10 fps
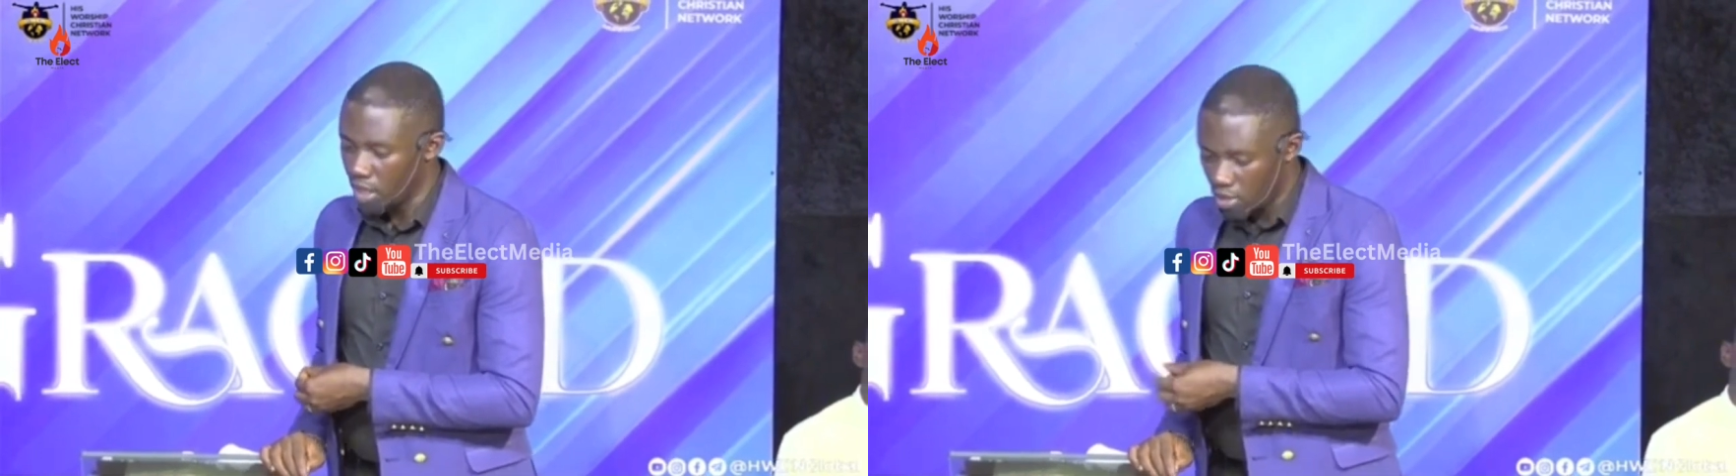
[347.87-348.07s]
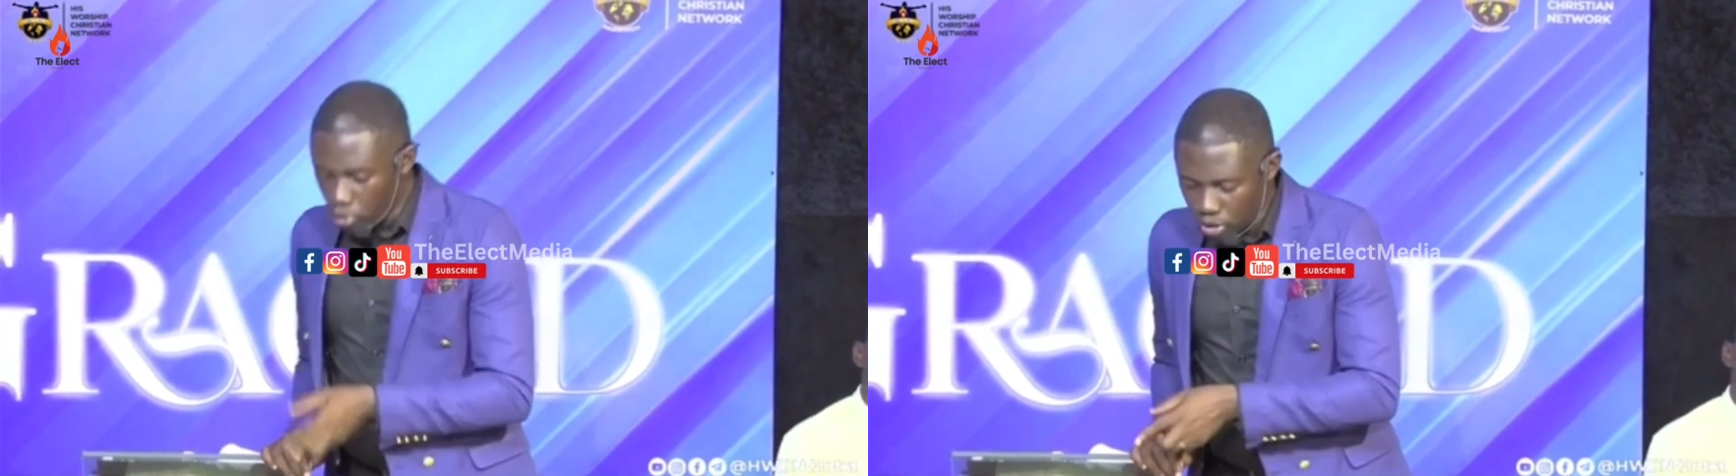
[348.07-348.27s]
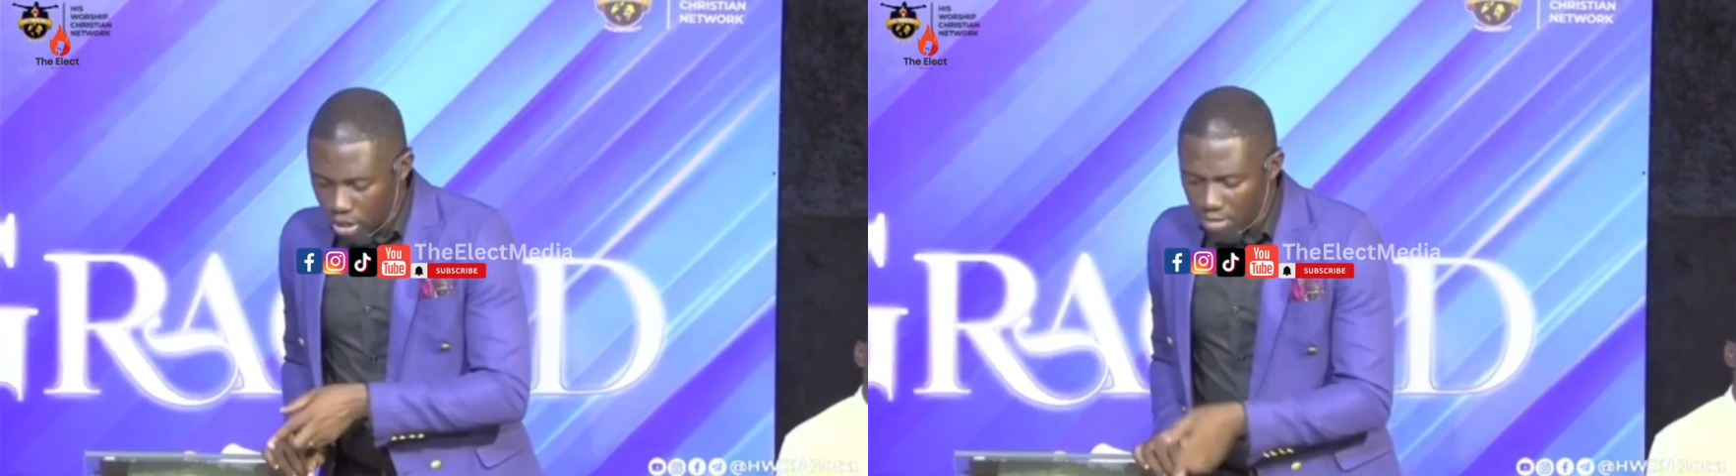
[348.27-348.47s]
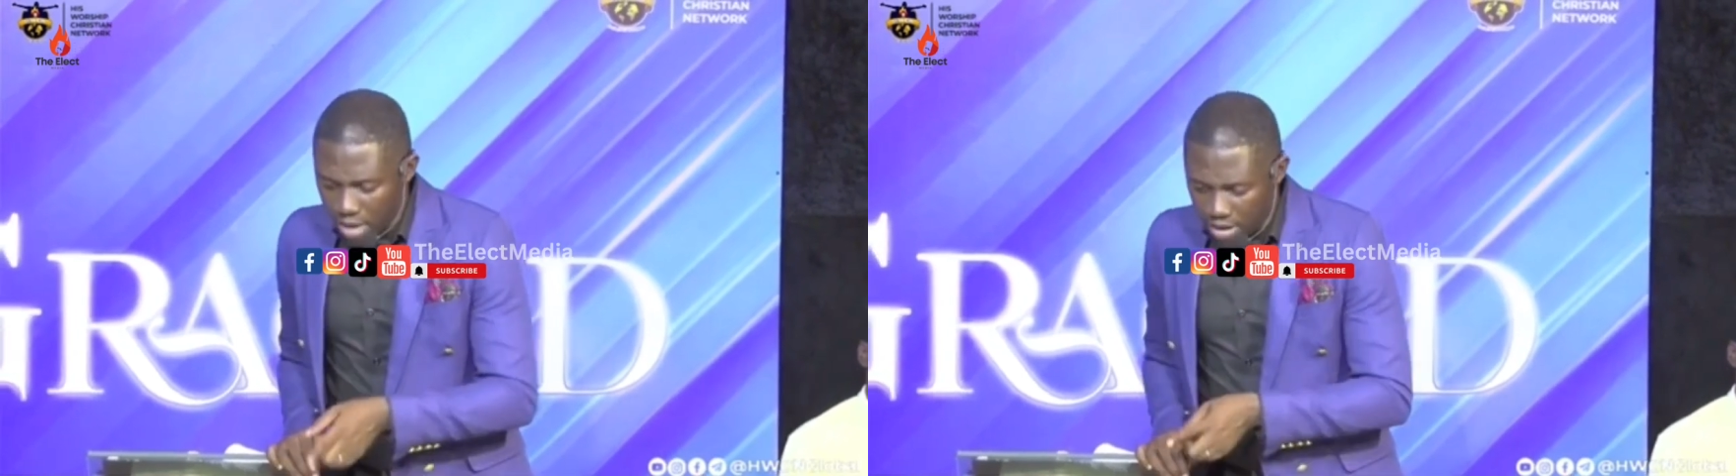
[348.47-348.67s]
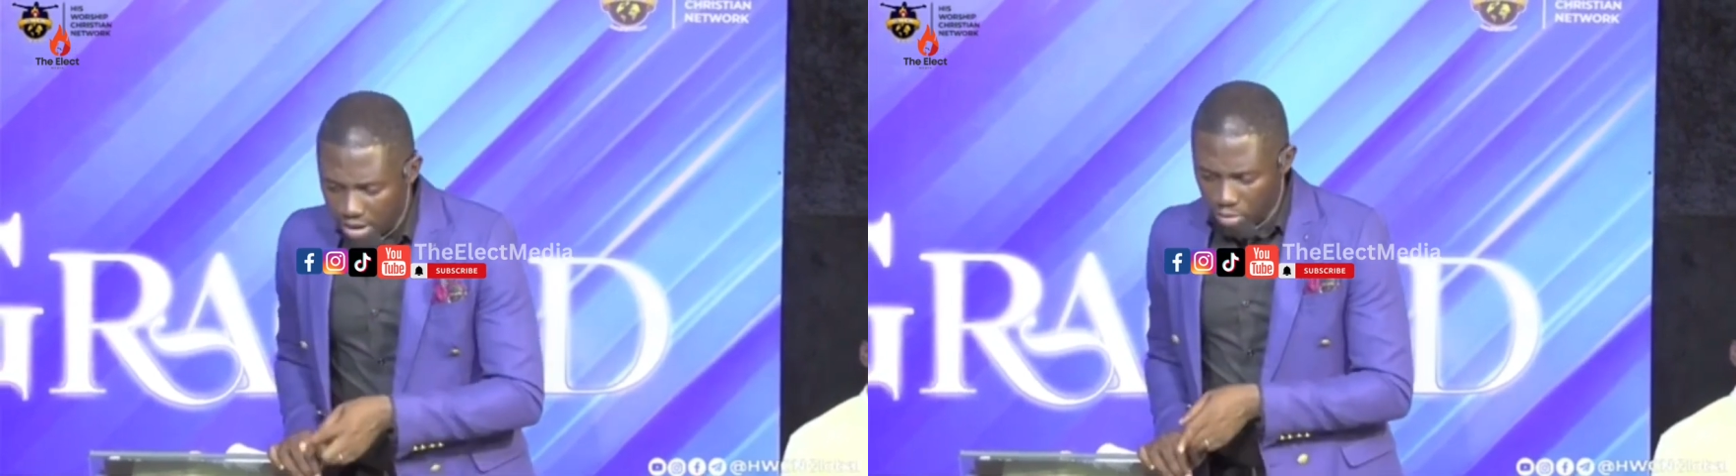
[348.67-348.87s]
Who should I
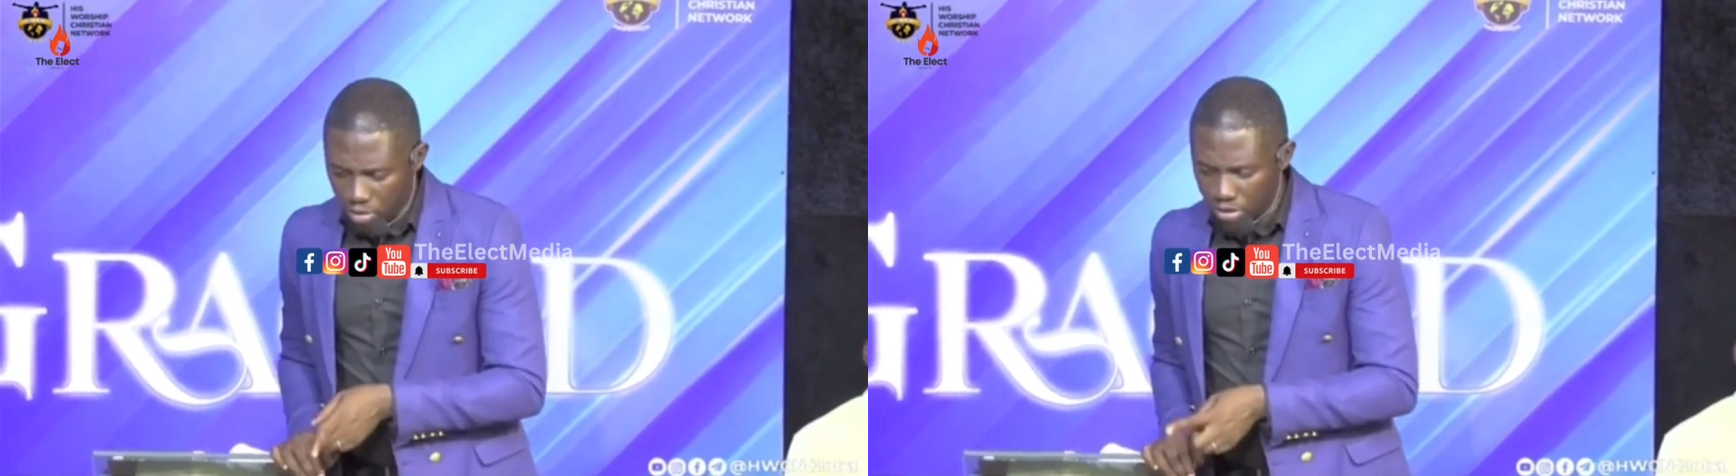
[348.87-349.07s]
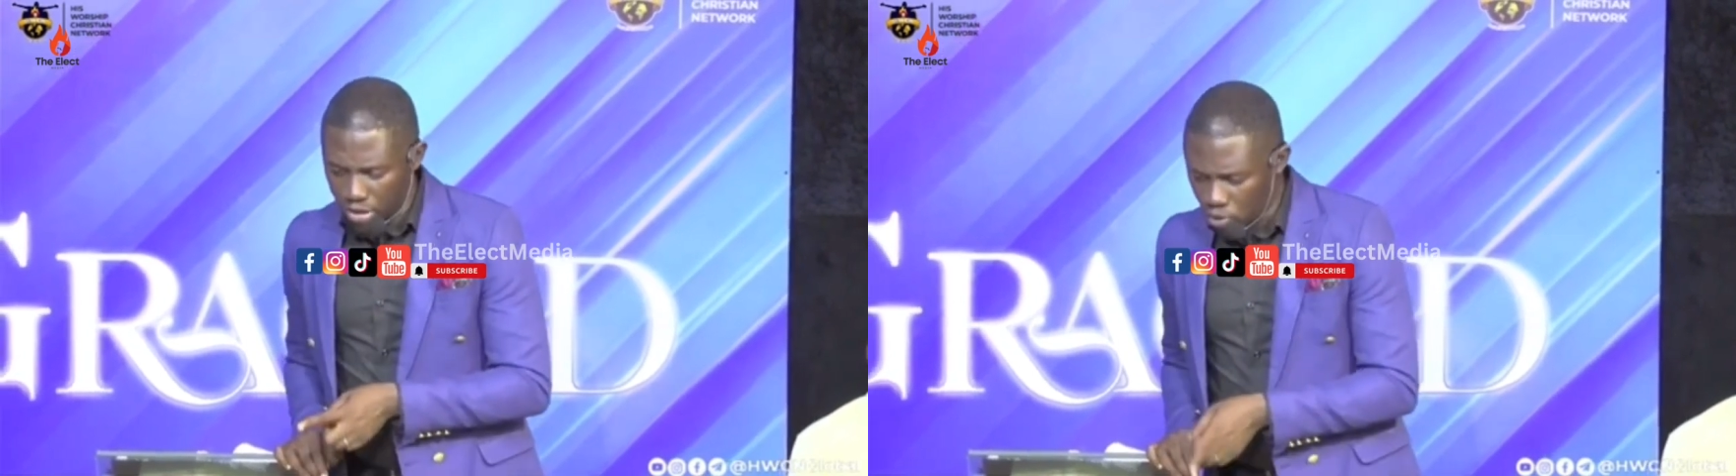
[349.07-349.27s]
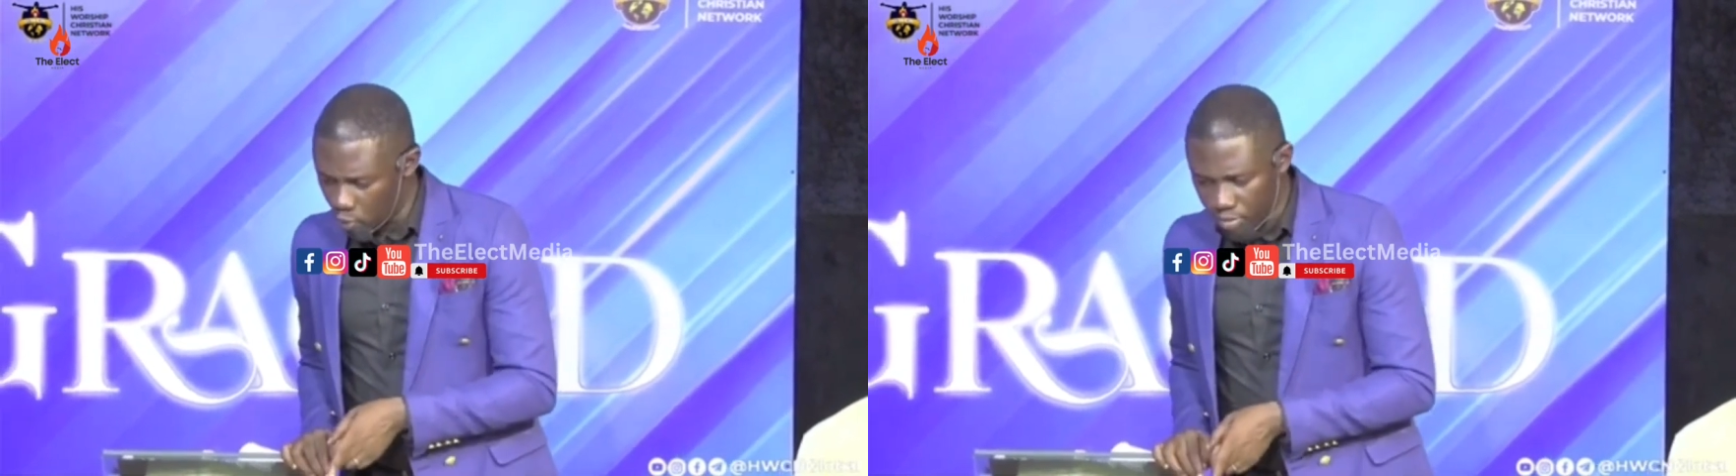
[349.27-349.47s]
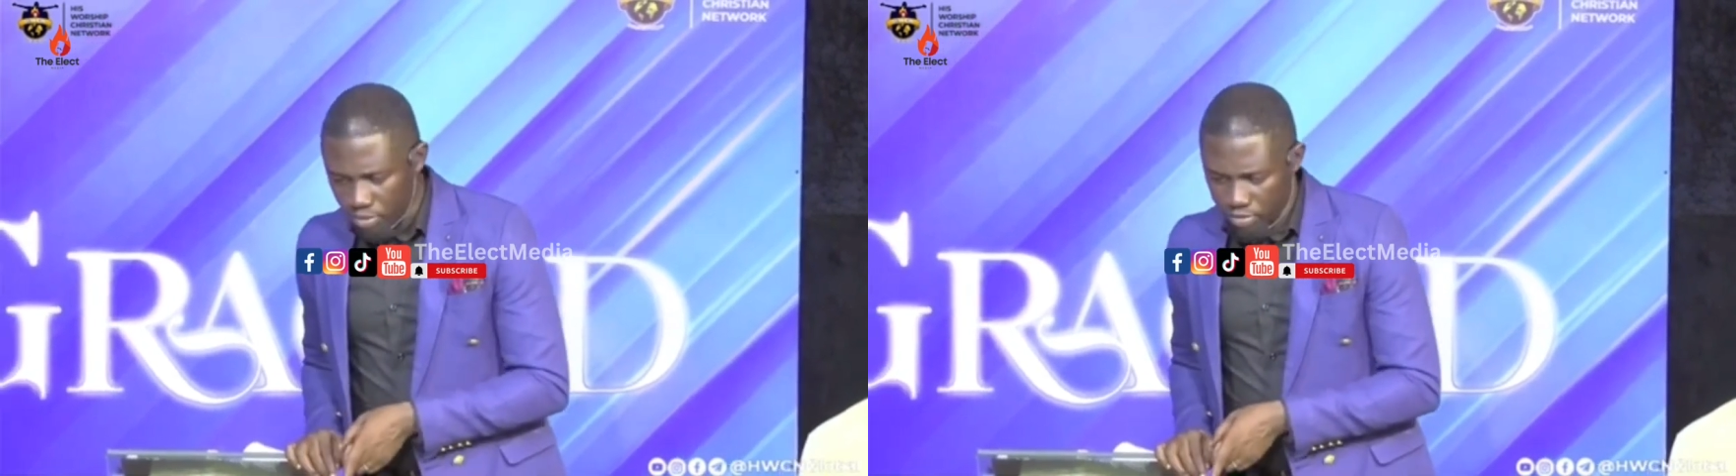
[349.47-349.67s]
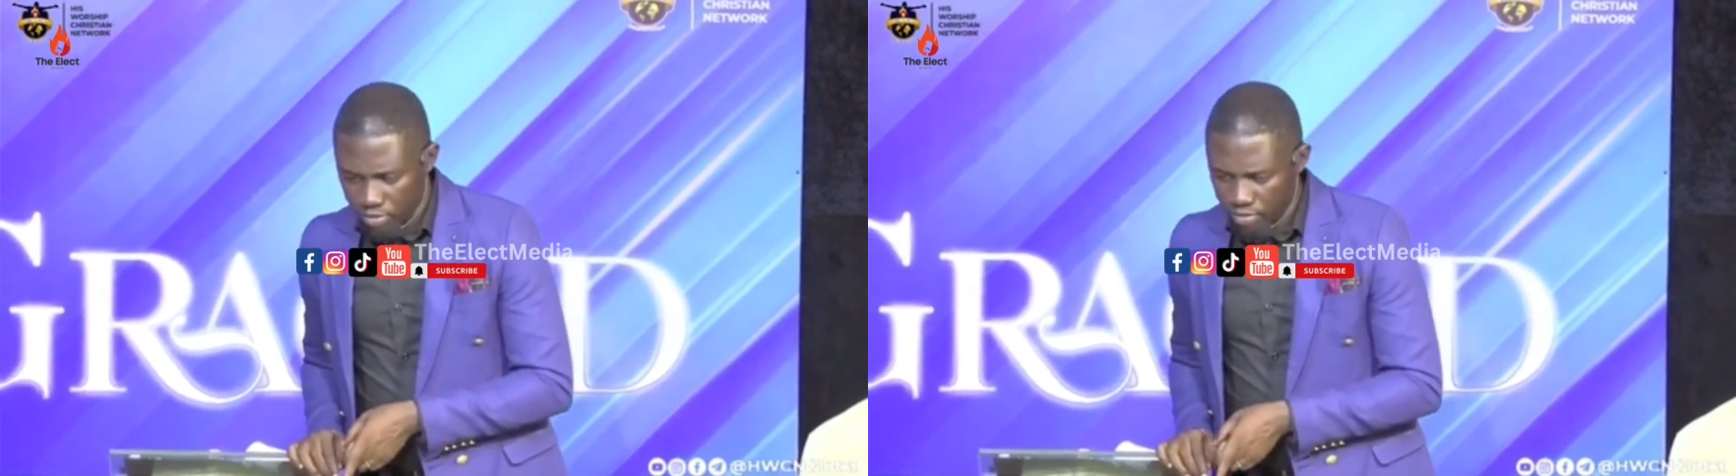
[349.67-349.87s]
marry among these two people?